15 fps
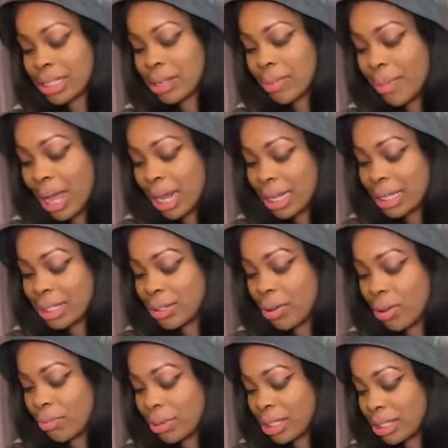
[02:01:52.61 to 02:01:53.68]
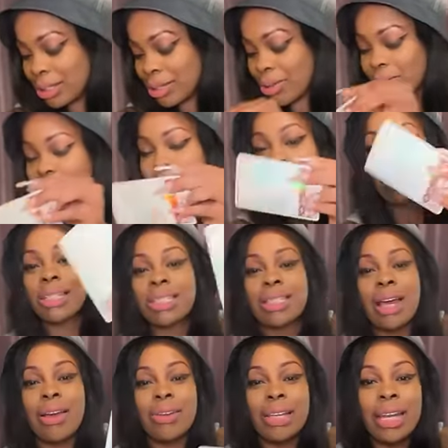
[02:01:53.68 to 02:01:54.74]
Somebody is going to be so stressed
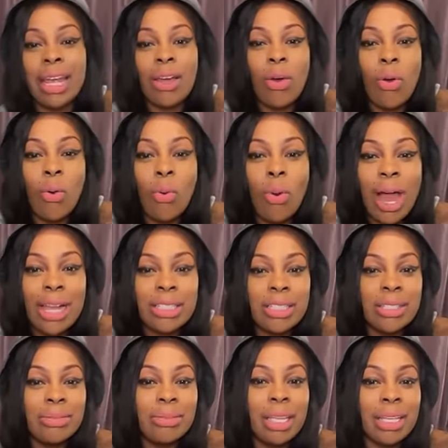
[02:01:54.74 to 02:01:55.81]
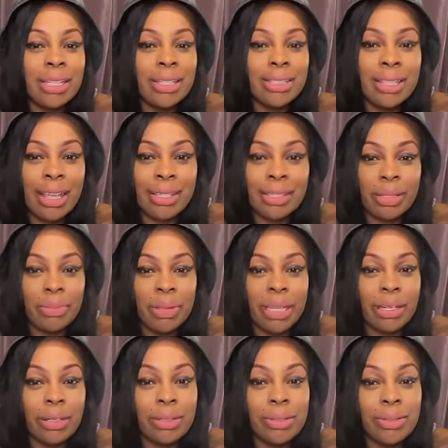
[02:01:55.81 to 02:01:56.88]
out because they're going to watch you get this Ace of
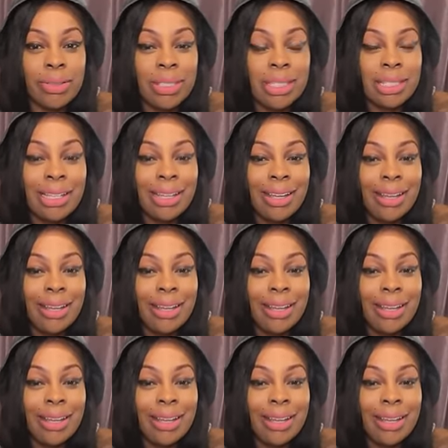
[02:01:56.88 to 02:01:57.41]
Pentacles.